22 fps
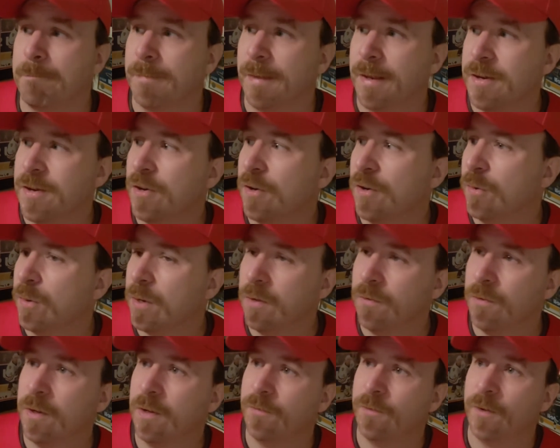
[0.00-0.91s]
And
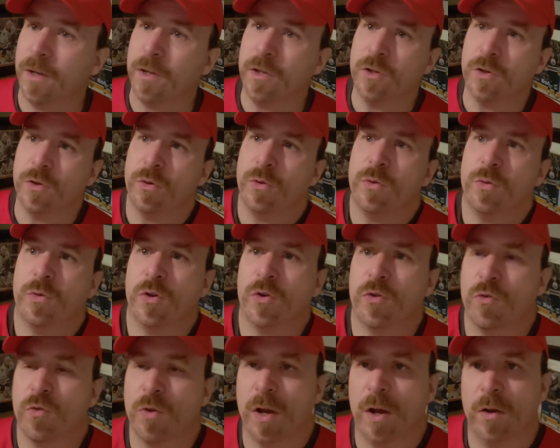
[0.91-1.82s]
even if I do
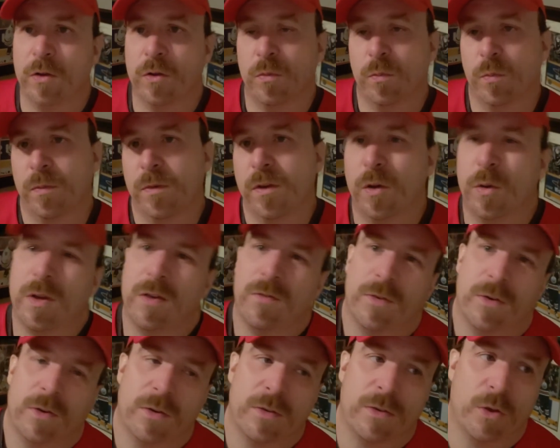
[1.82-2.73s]
turn around and
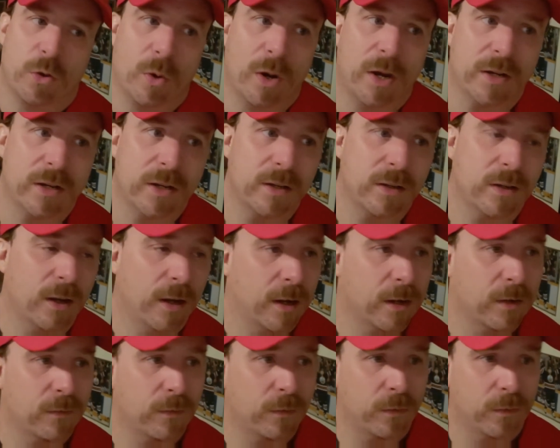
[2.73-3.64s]
even though I did
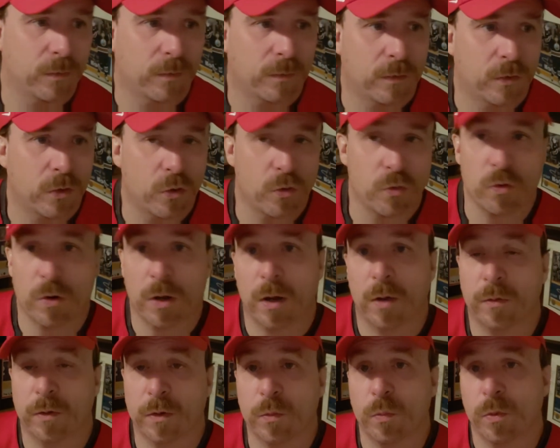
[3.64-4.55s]
kind of turn
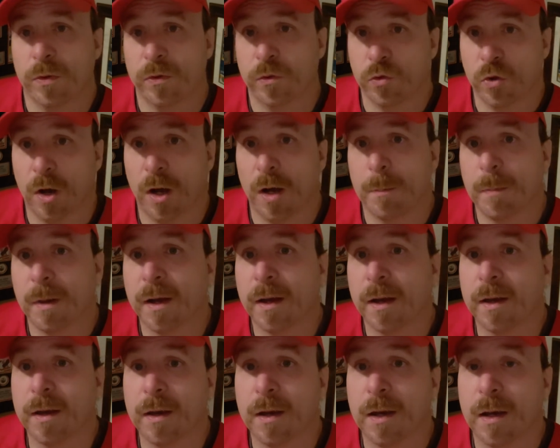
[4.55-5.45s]
around and withdraw
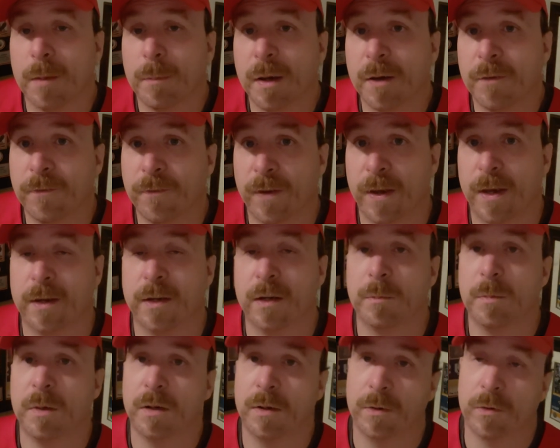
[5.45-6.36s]
my
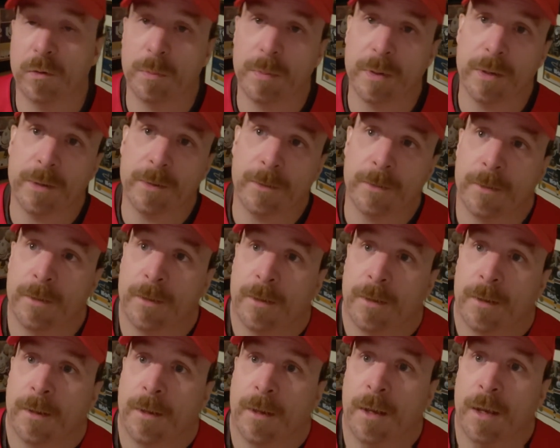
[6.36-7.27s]
fandom a little bit,
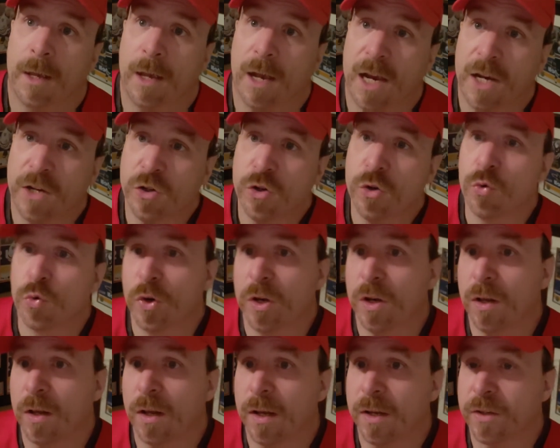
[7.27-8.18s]
I do
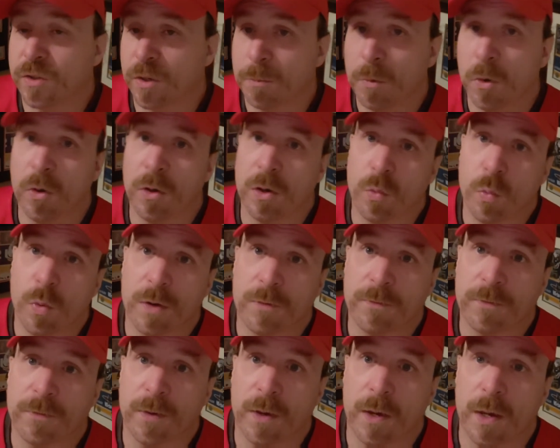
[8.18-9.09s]
realize I'm only
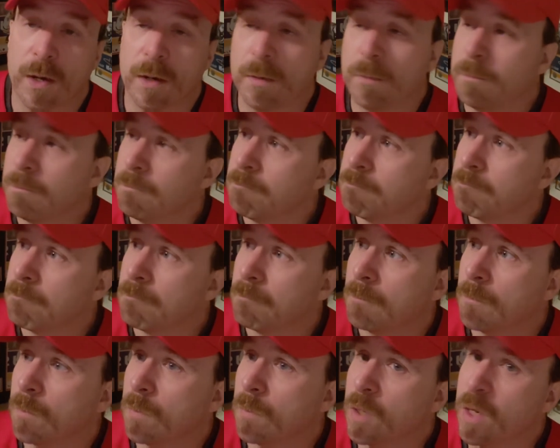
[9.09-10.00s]
one fan.
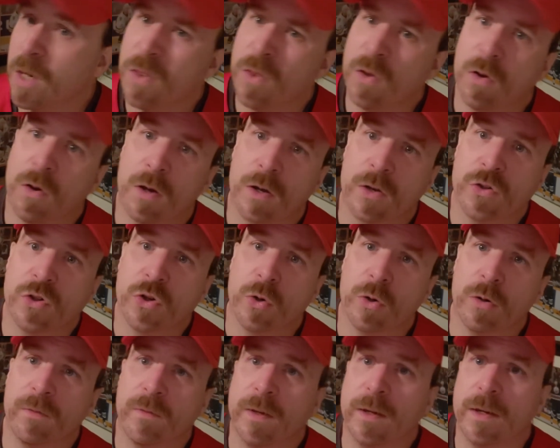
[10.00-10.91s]
In the long and
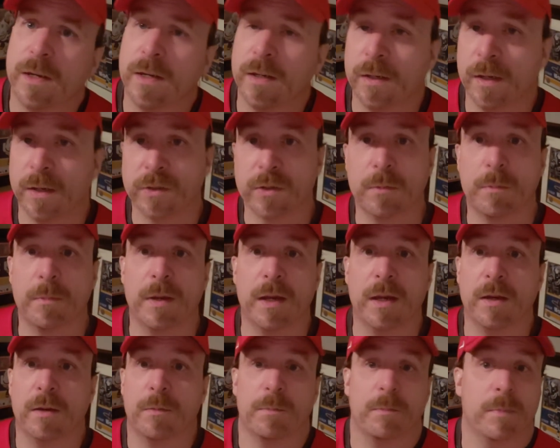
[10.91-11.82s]
short of it, it doesn't
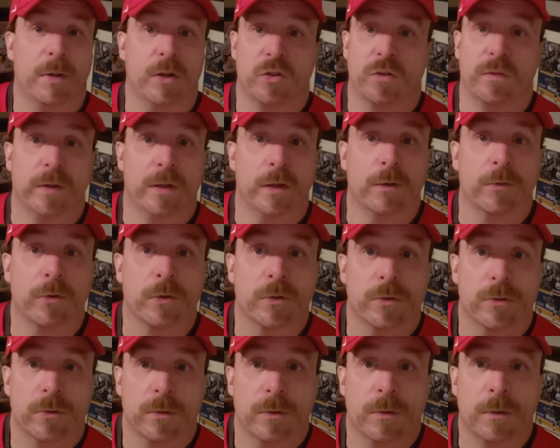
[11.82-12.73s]
make much of a
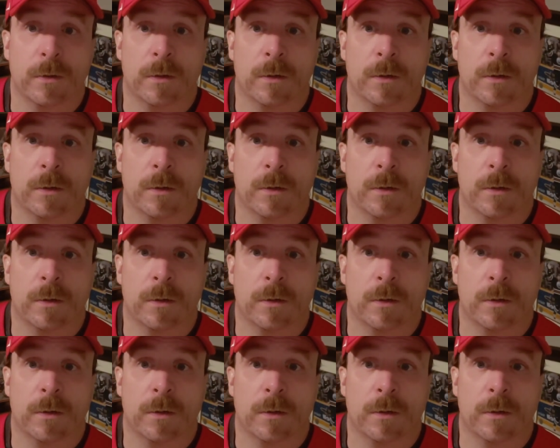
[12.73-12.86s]
difference.